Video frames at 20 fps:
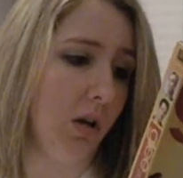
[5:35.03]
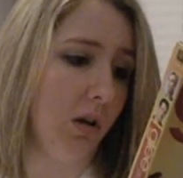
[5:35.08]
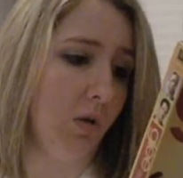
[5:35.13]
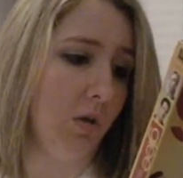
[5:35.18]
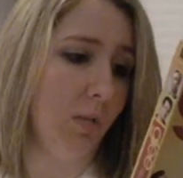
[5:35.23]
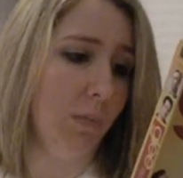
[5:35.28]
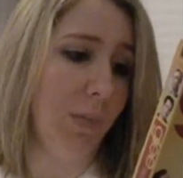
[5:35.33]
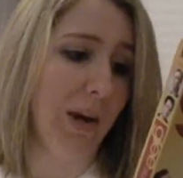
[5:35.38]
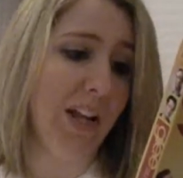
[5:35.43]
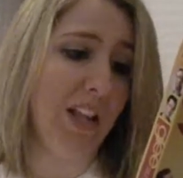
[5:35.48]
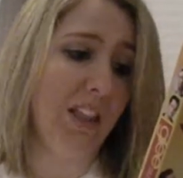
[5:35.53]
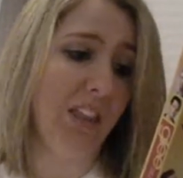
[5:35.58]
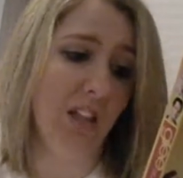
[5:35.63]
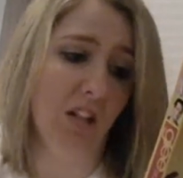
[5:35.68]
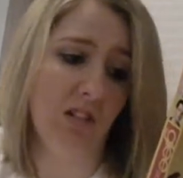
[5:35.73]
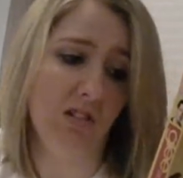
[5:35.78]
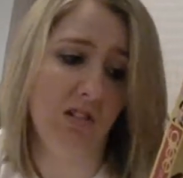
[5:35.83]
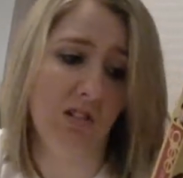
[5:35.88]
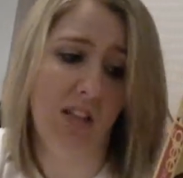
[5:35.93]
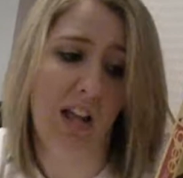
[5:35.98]
or Bite
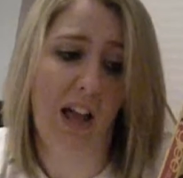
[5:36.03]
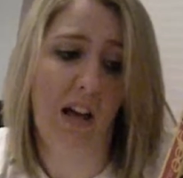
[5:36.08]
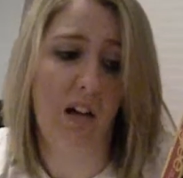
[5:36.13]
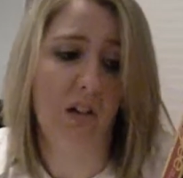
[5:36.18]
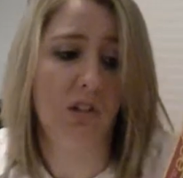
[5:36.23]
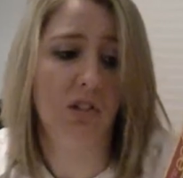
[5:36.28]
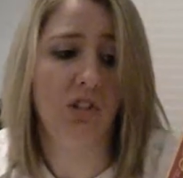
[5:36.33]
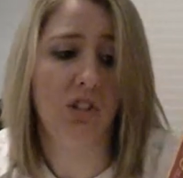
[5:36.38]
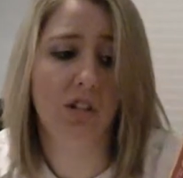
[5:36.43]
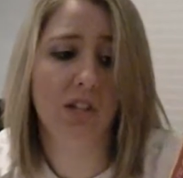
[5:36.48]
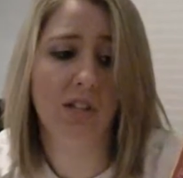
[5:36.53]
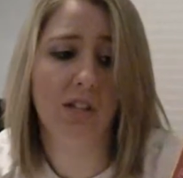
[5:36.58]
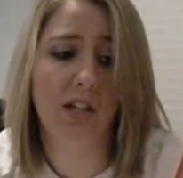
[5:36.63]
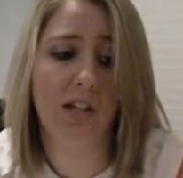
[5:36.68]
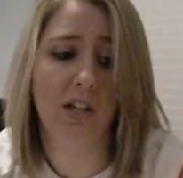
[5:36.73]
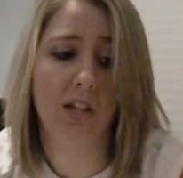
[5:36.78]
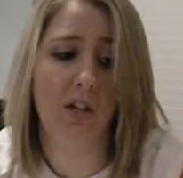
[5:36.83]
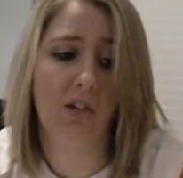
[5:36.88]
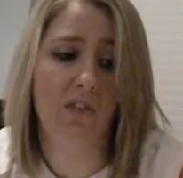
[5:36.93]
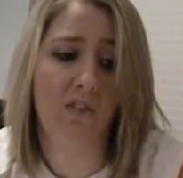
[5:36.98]
Their Style, just
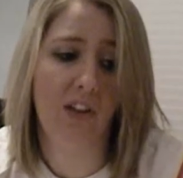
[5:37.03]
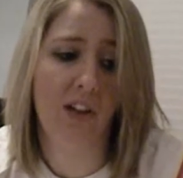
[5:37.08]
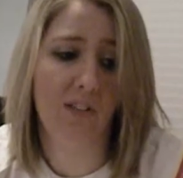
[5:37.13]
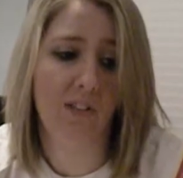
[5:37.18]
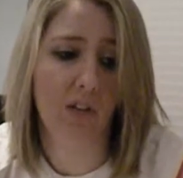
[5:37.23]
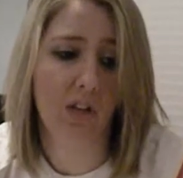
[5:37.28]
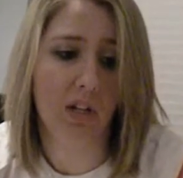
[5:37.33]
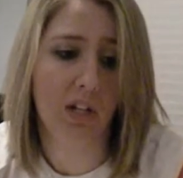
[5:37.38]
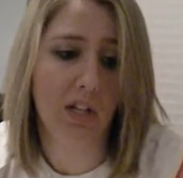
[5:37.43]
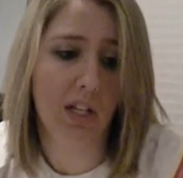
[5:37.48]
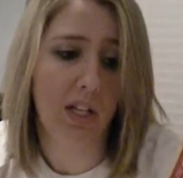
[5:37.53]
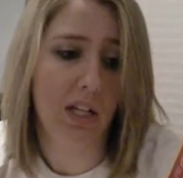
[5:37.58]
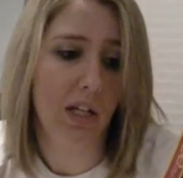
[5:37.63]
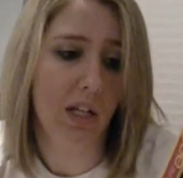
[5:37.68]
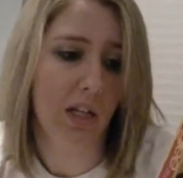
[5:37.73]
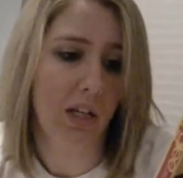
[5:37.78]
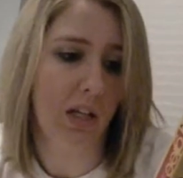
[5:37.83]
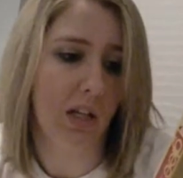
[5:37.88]
like your favorite Gleek.